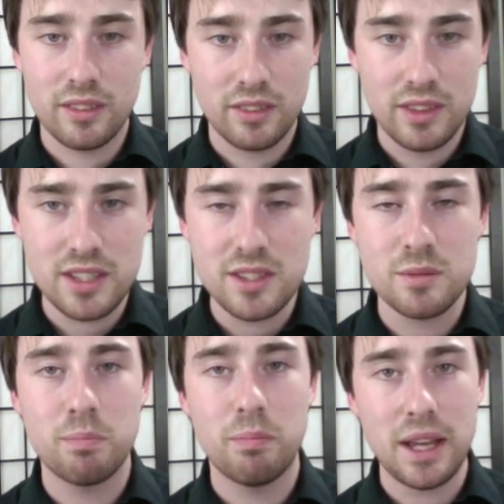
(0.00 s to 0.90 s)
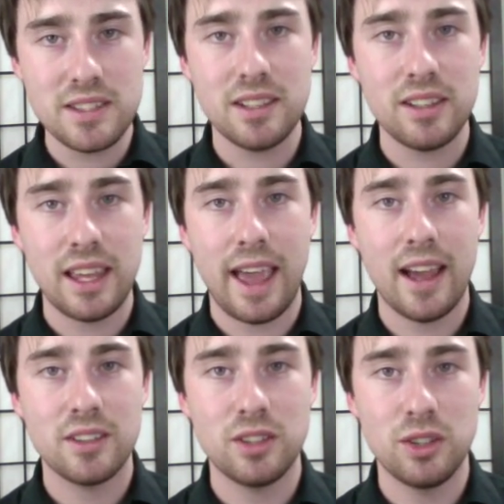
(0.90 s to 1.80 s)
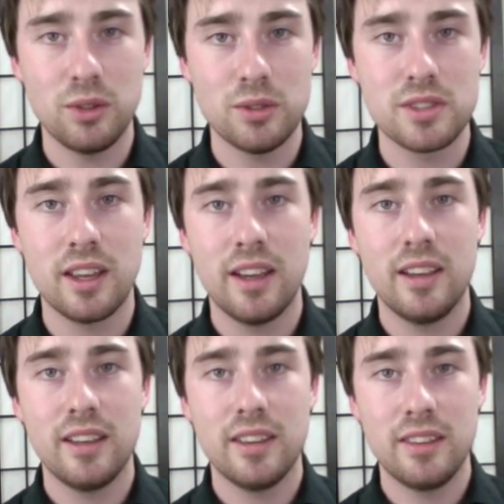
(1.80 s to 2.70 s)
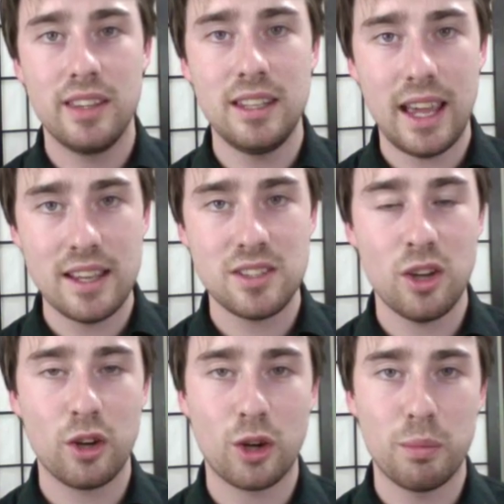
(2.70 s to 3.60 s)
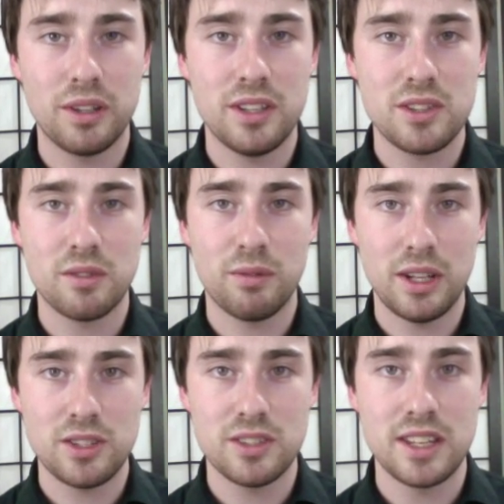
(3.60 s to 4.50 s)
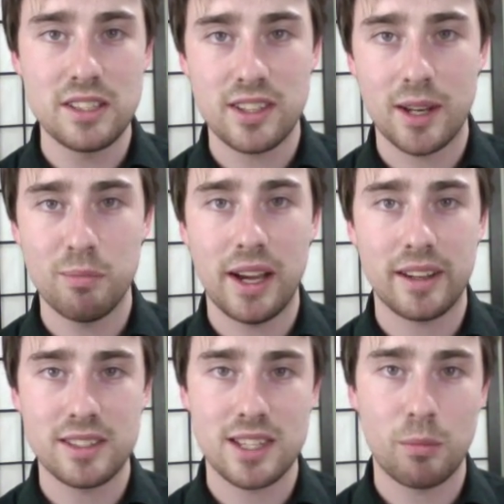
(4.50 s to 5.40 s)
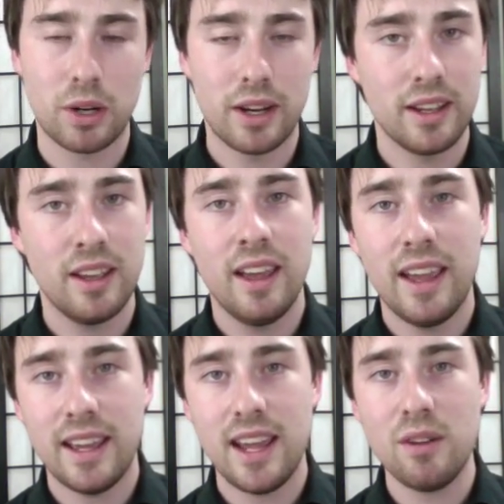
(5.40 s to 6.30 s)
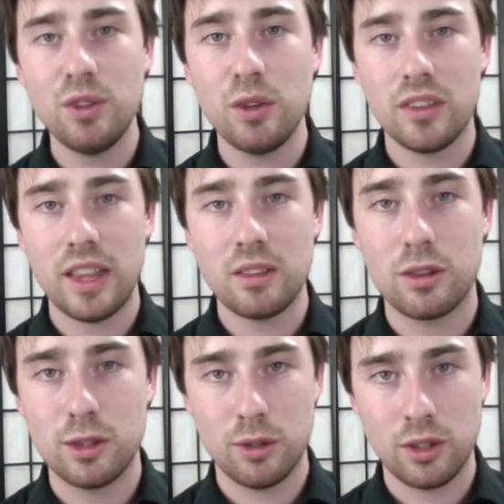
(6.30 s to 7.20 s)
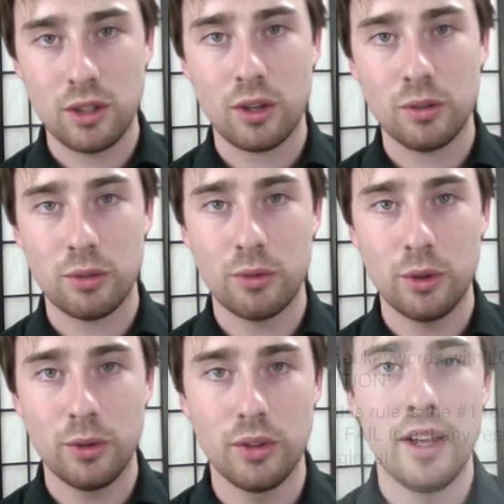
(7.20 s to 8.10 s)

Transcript: this is basically how to use the SEO competition features inside Market Samurai, and have a look at that third golden rule,